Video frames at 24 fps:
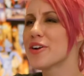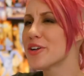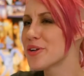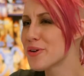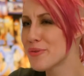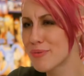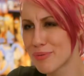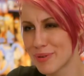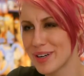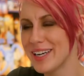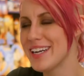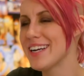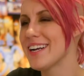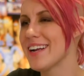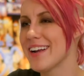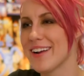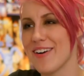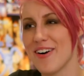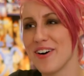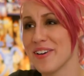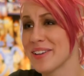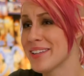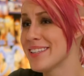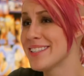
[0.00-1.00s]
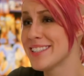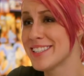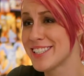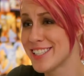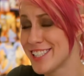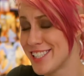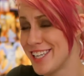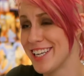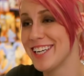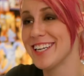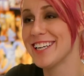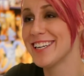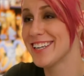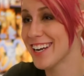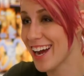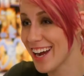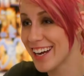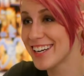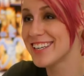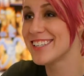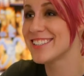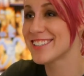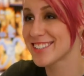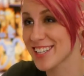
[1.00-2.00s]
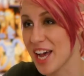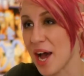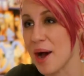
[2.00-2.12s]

you reading all these shitty 90s